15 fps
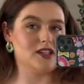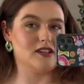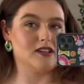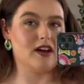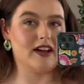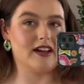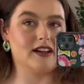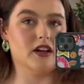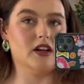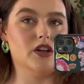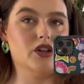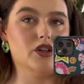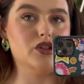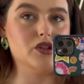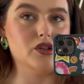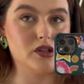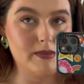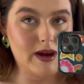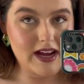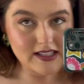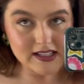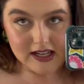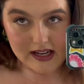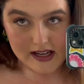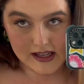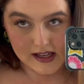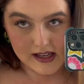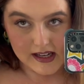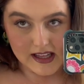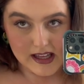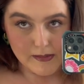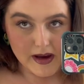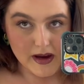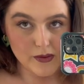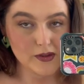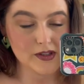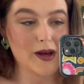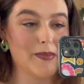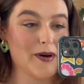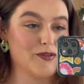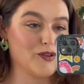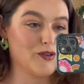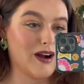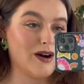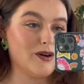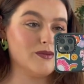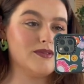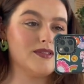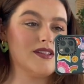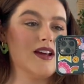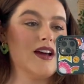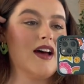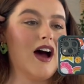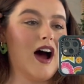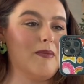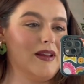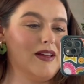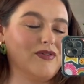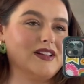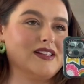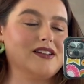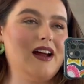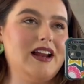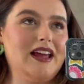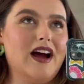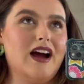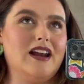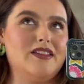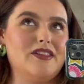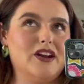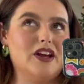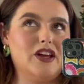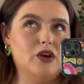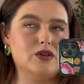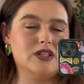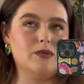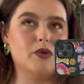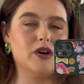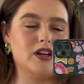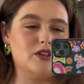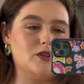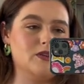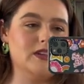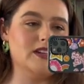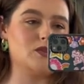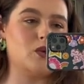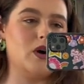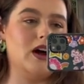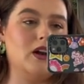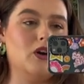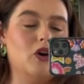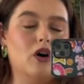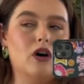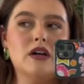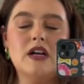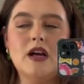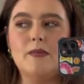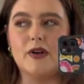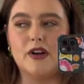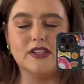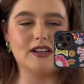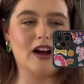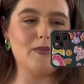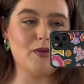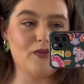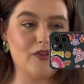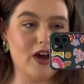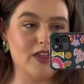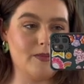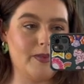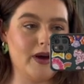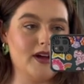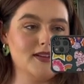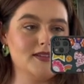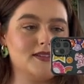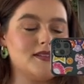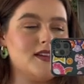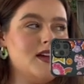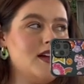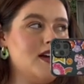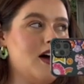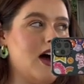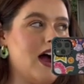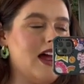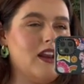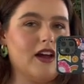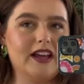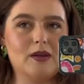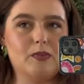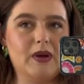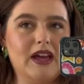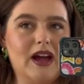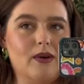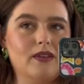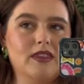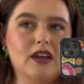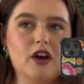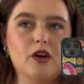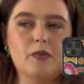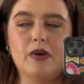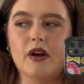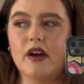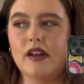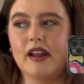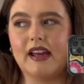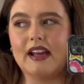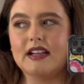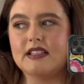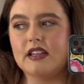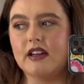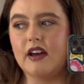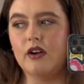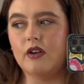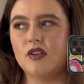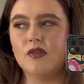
so that I can do some editing and emails above ground. I'm leaving slightly early than I usually would. I do this quite a lot because I prefer the bus. I like being out in the open. I get to